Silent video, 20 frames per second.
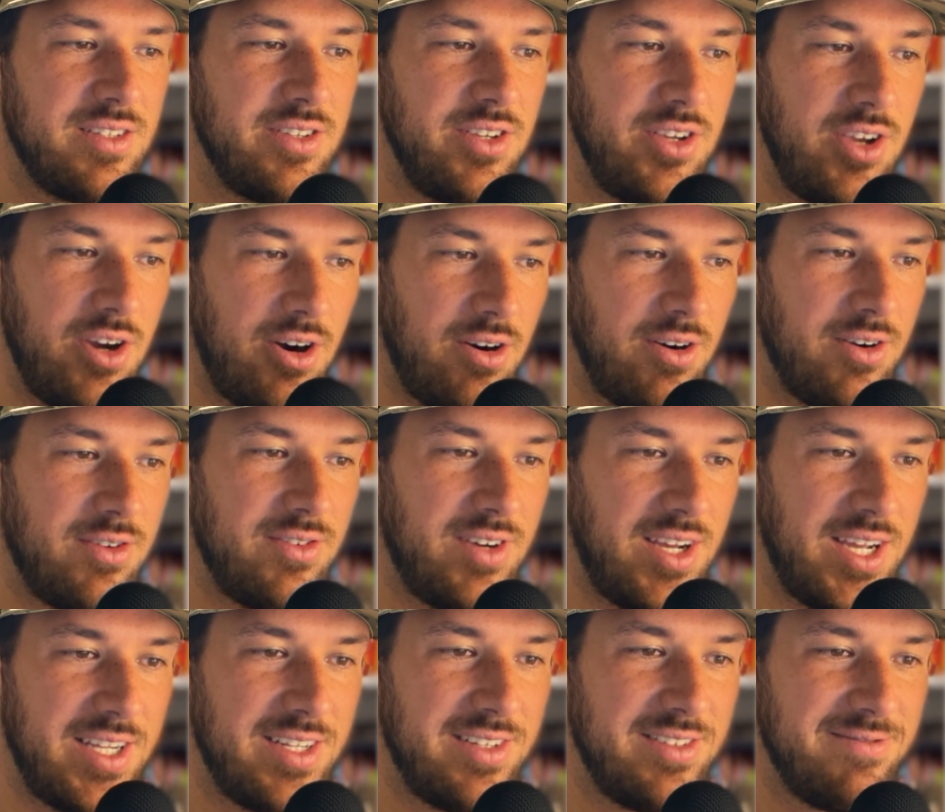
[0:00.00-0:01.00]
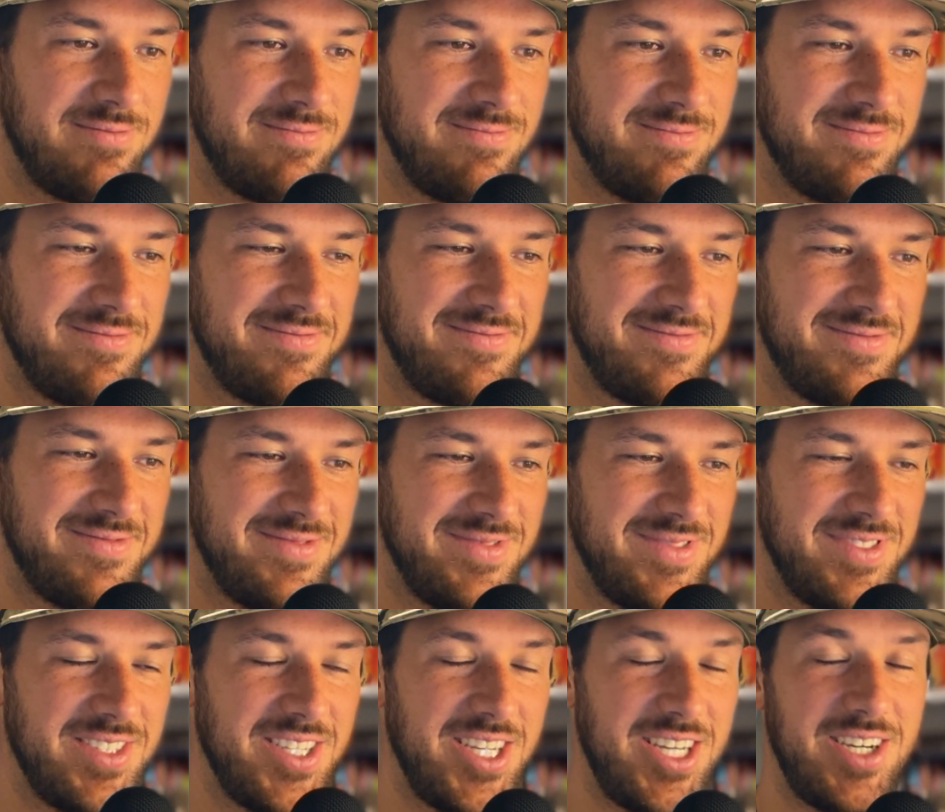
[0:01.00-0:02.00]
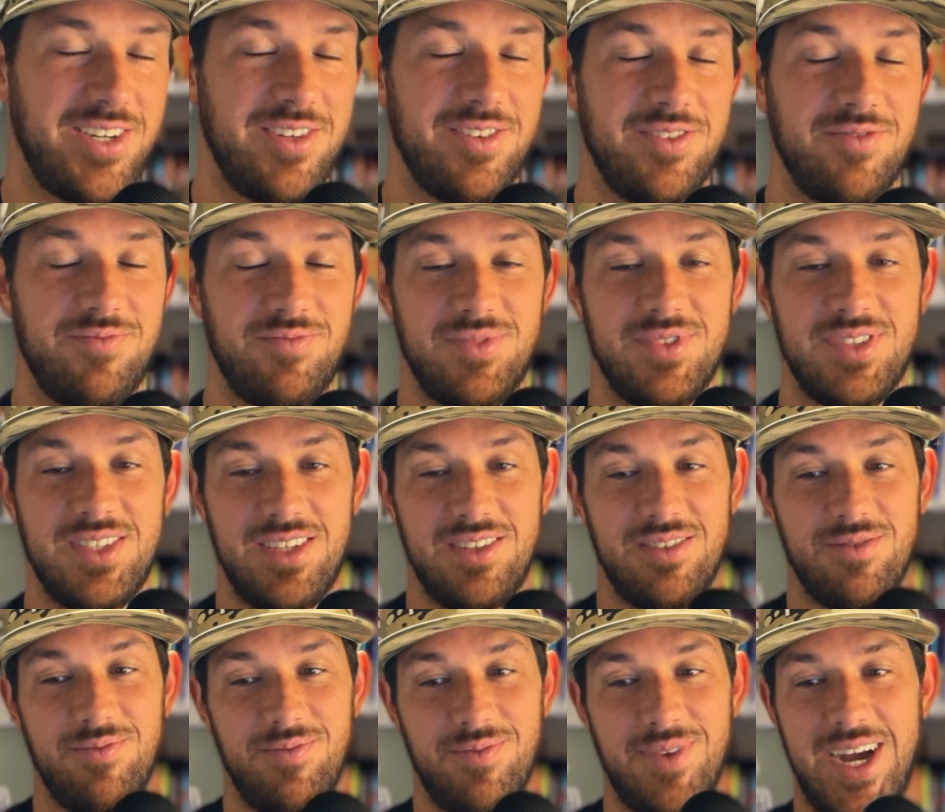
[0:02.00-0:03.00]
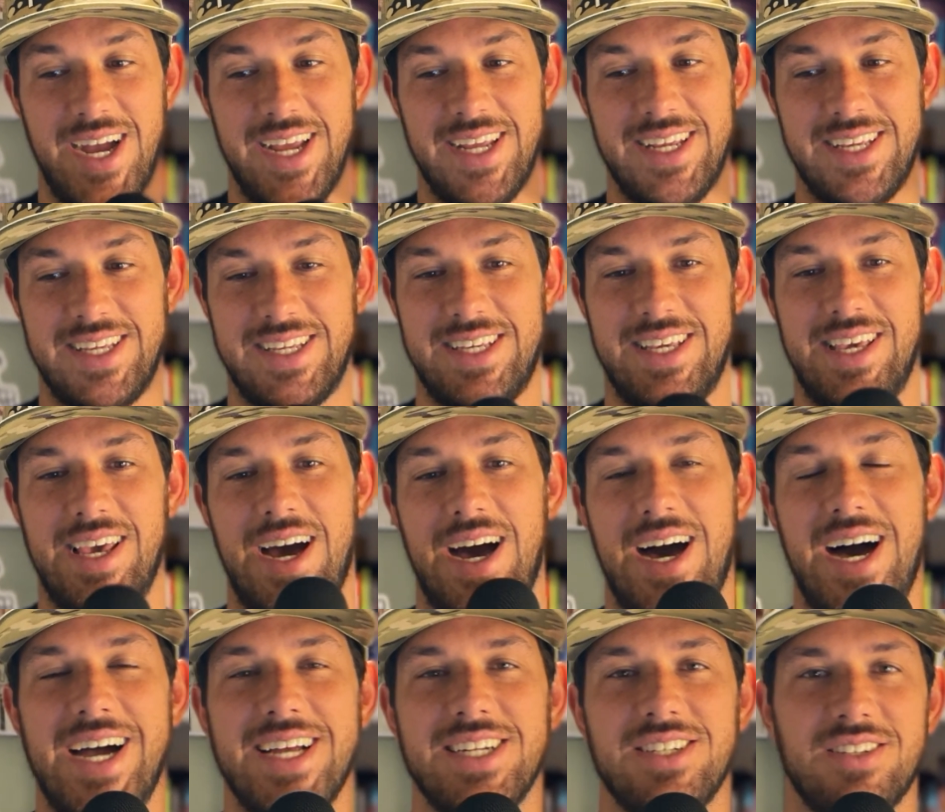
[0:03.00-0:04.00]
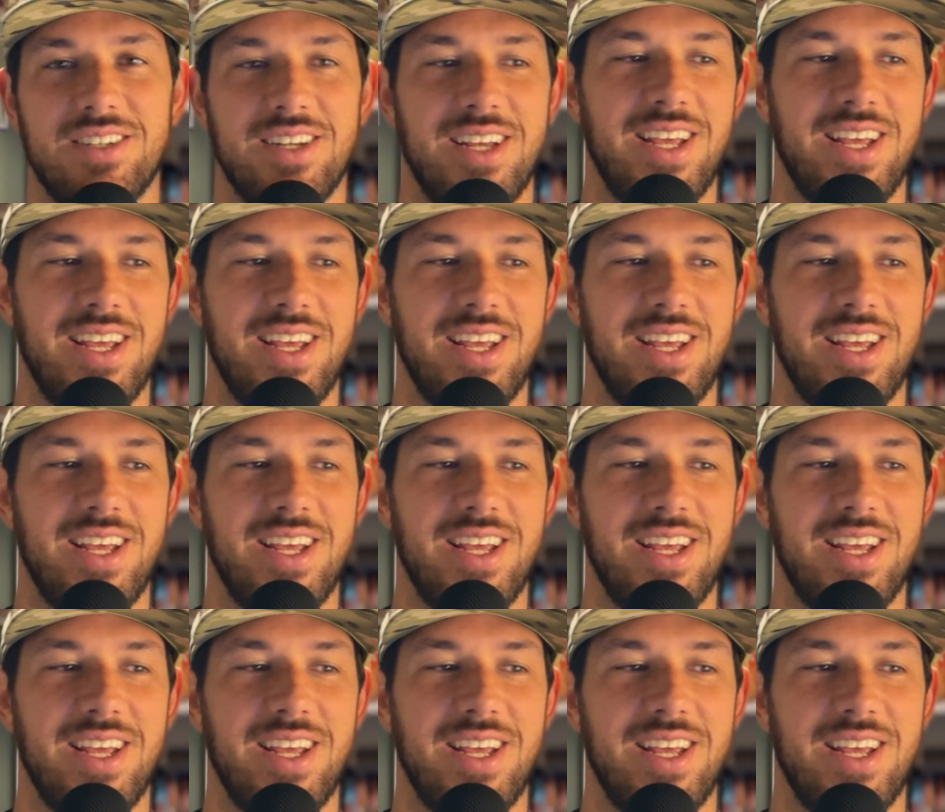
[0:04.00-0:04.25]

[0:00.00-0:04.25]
yard line. Dude, my gosh.